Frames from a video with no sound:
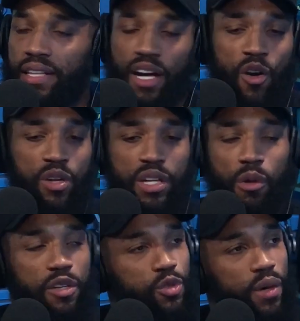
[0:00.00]
The only
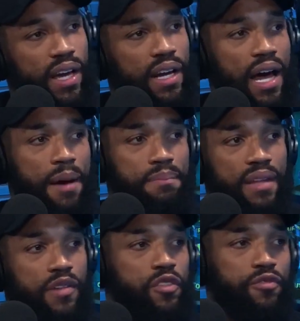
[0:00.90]
welterweight. I'm
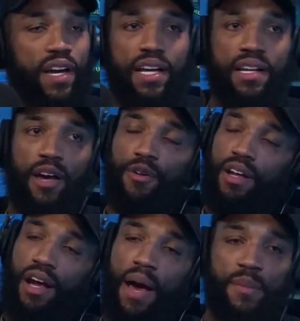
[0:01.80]
never fighting. I don't
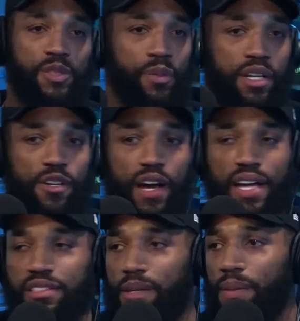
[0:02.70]
care how much money you
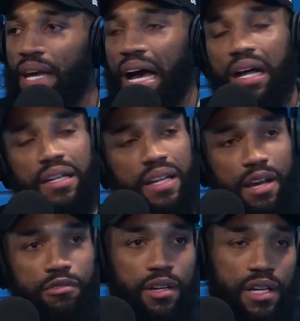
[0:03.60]
guys give me. I'll
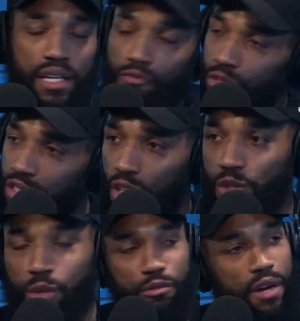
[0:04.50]
never
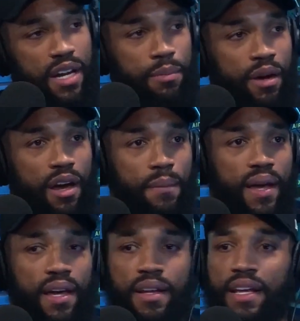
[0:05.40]
tussle Randy Brown,
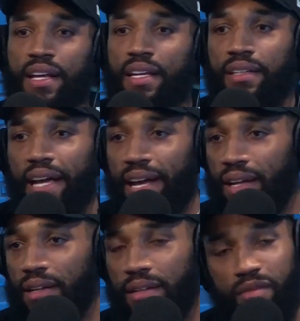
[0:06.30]
man.
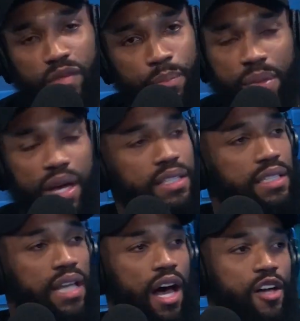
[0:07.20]
And millions
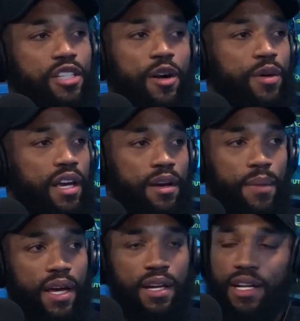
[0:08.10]
of dollars. I don't care,
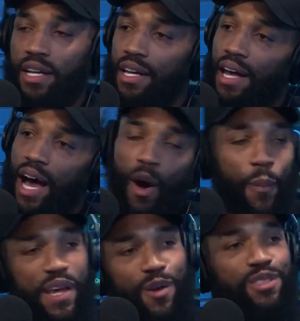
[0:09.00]
man. I
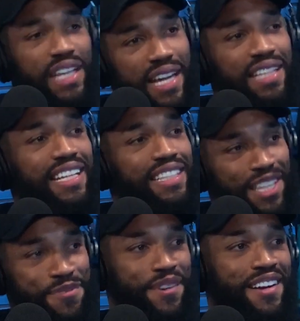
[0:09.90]
hope he don't say anything
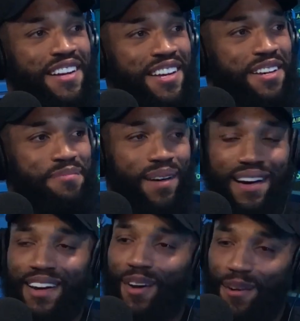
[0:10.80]
different.
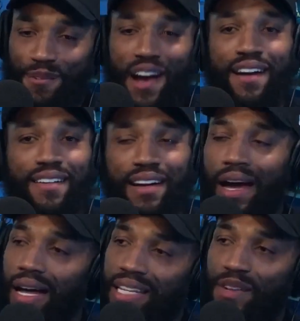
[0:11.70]
But on record,
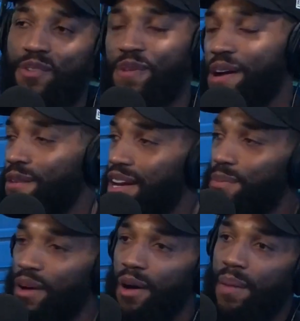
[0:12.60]
I'll never fight Randy
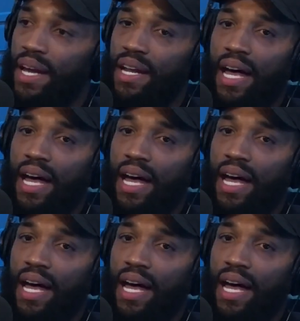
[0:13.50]
Brown, man.